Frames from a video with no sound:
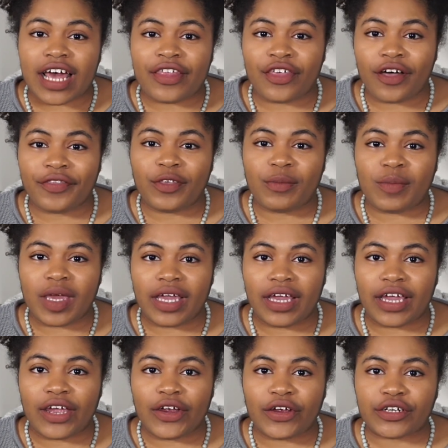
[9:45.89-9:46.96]
I thought the main
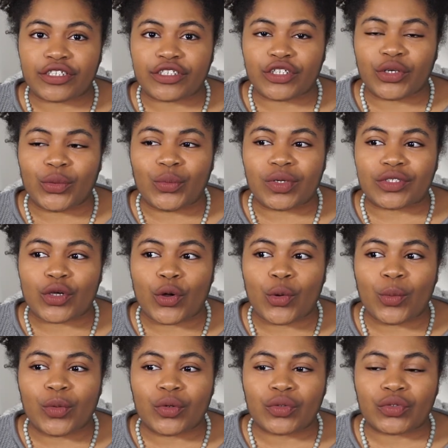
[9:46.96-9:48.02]
character was
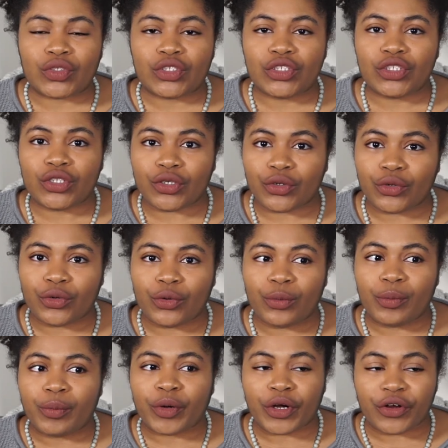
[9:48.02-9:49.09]
almost too
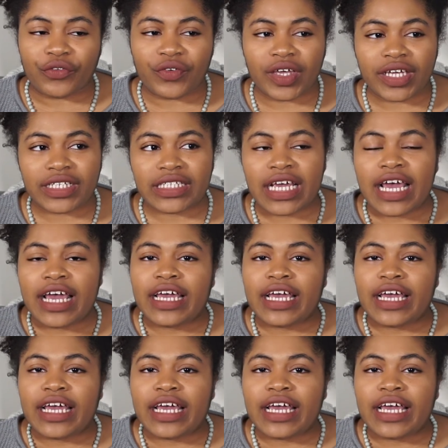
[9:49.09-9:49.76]
perfect.